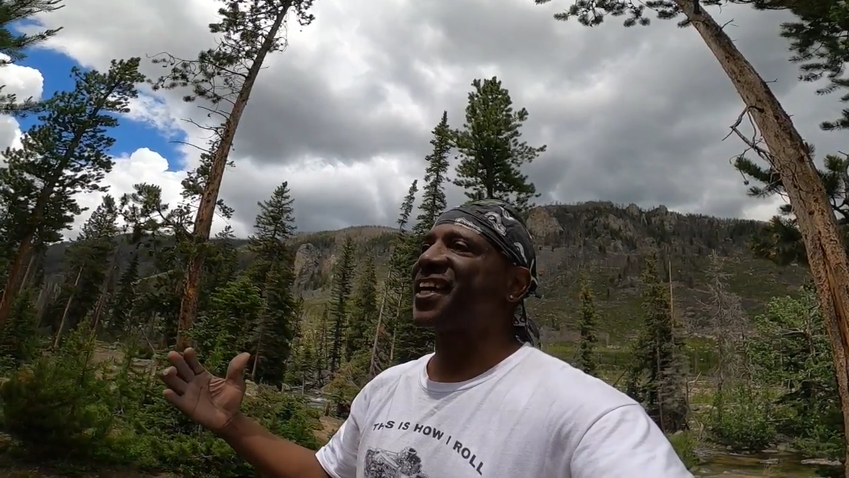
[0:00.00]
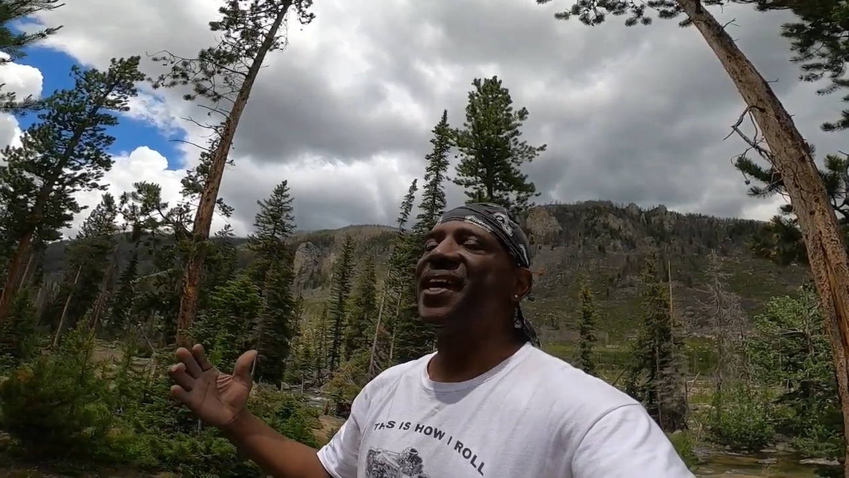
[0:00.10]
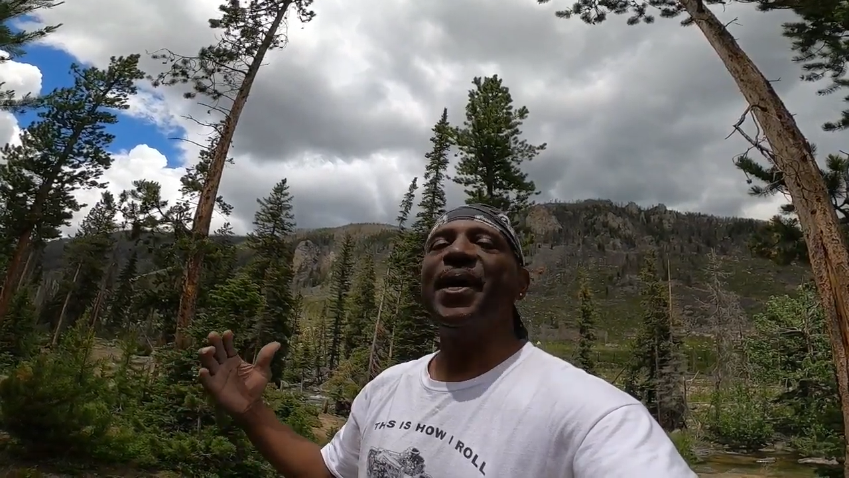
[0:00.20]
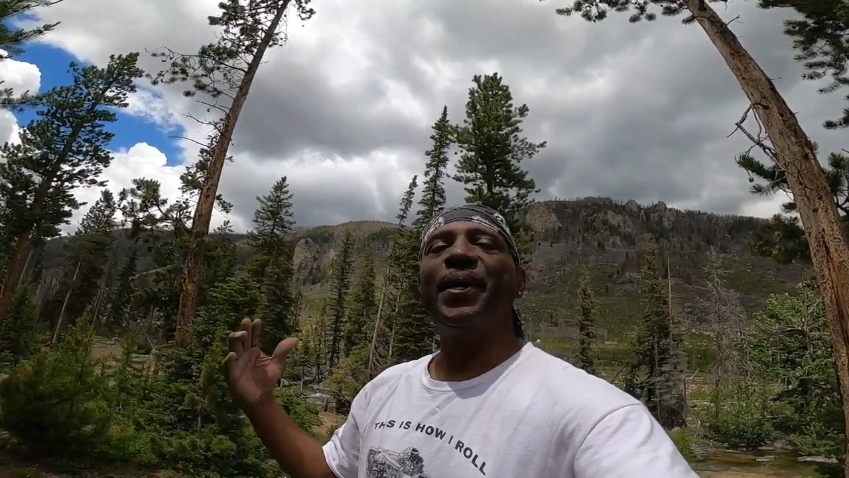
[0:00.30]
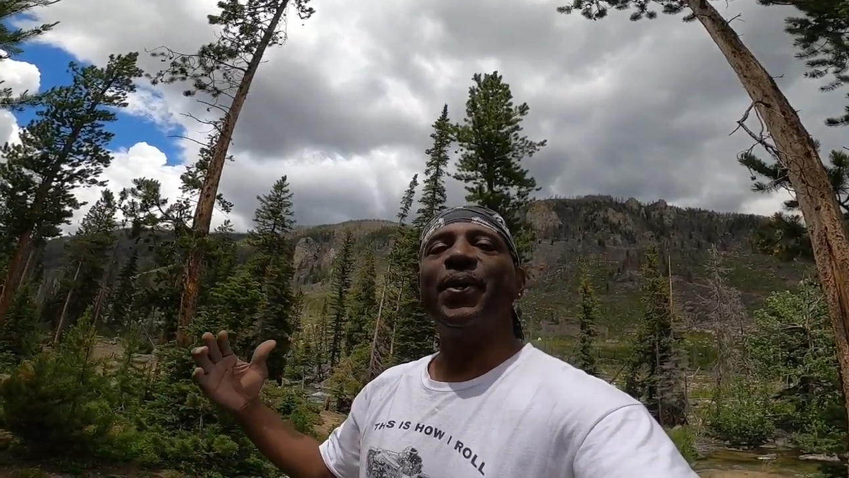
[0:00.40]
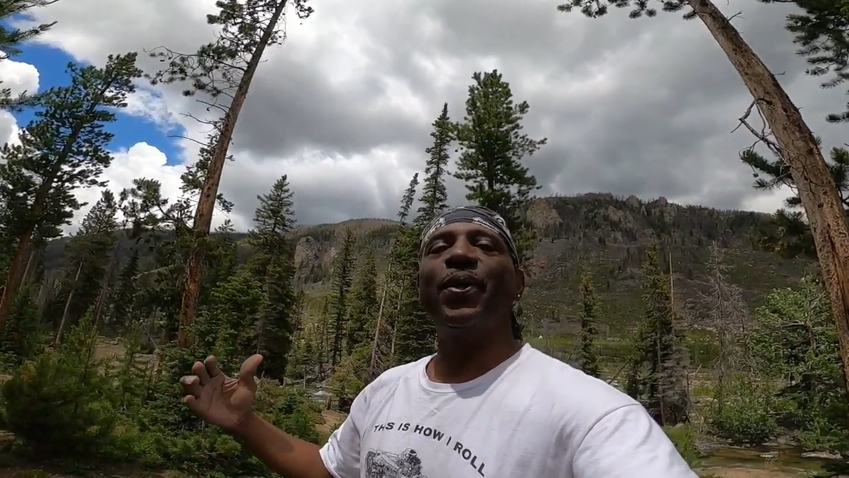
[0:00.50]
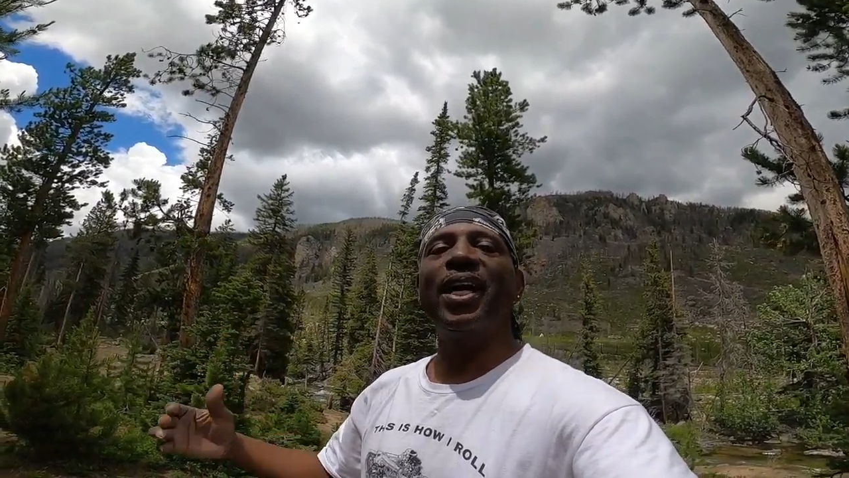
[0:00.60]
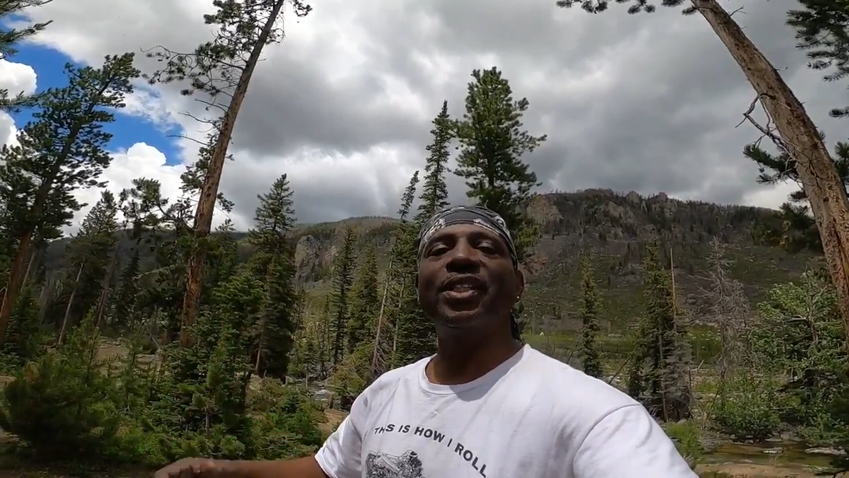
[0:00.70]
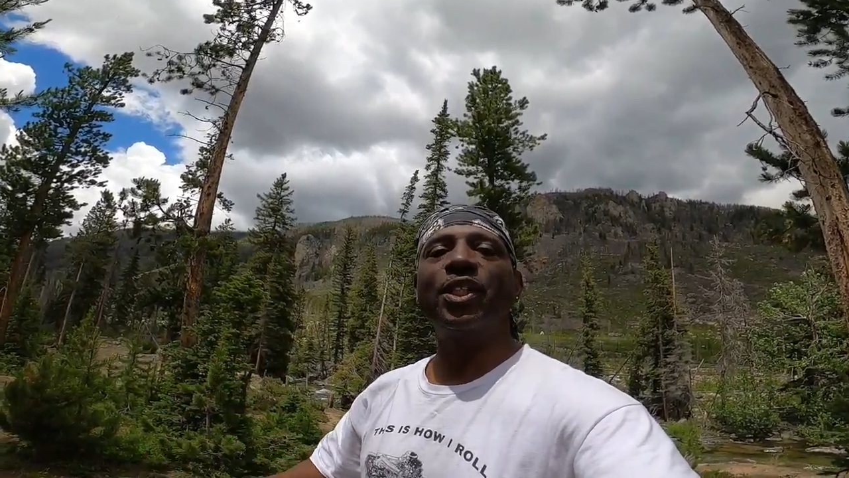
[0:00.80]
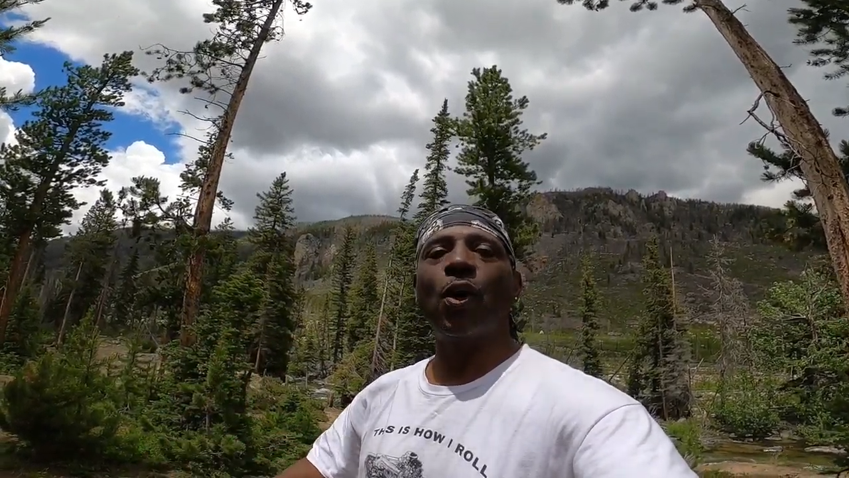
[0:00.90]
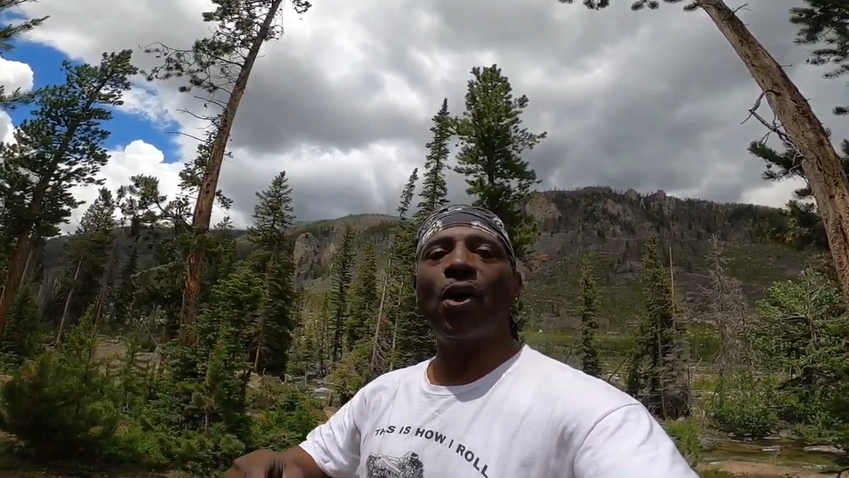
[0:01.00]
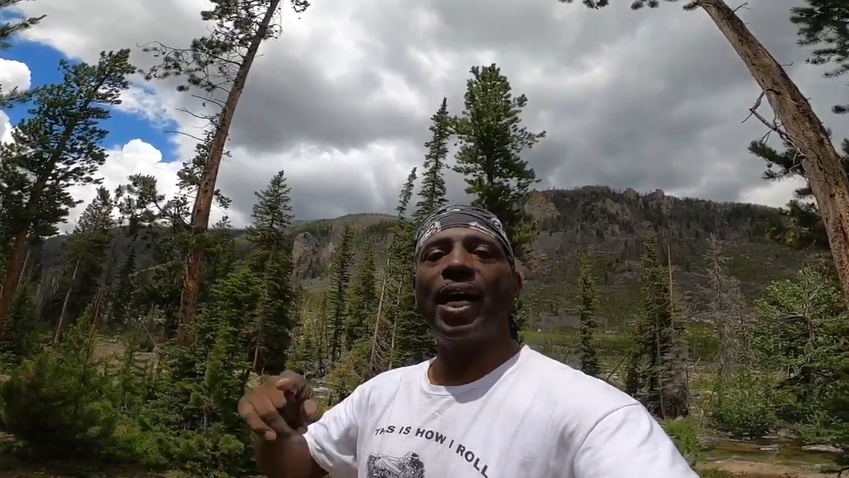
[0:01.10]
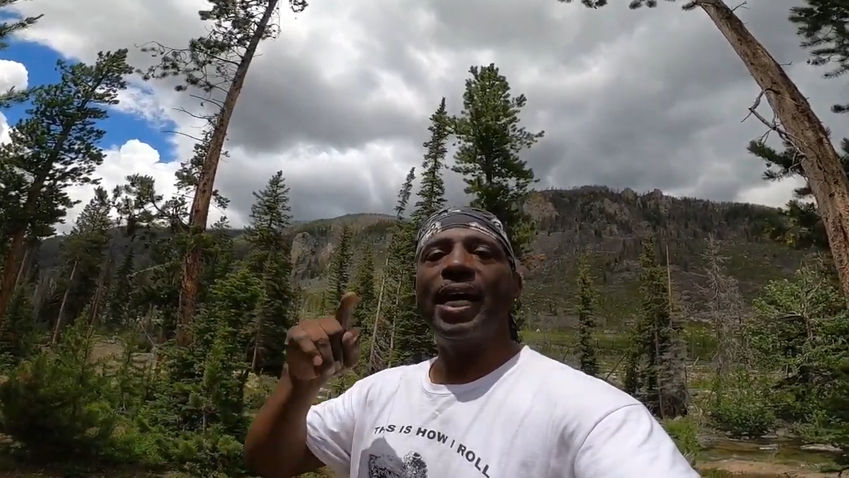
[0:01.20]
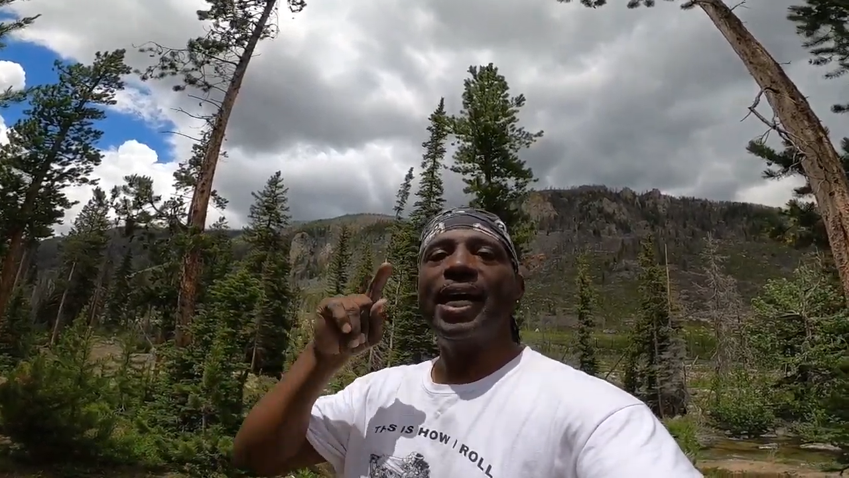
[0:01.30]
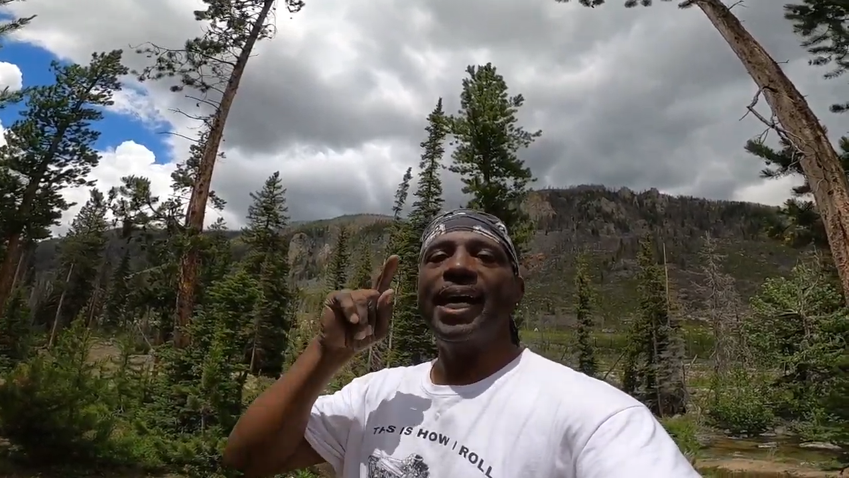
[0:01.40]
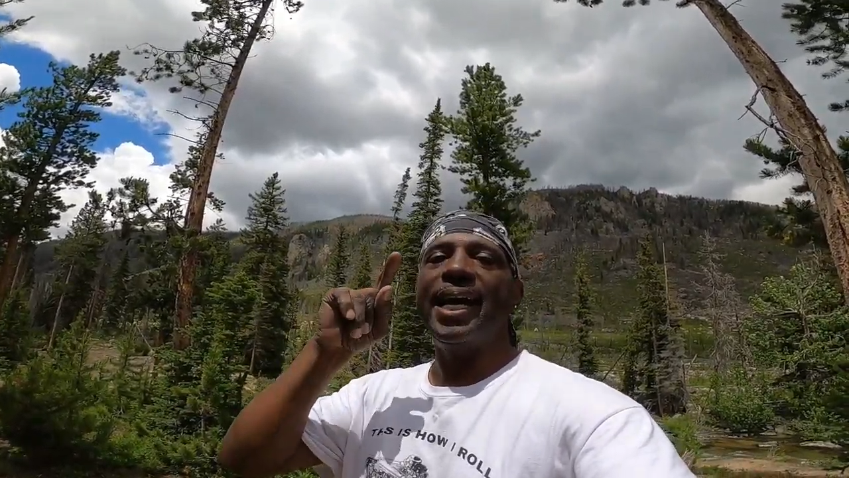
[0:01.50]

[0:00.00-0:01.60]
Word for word: say, new, new to us, toy.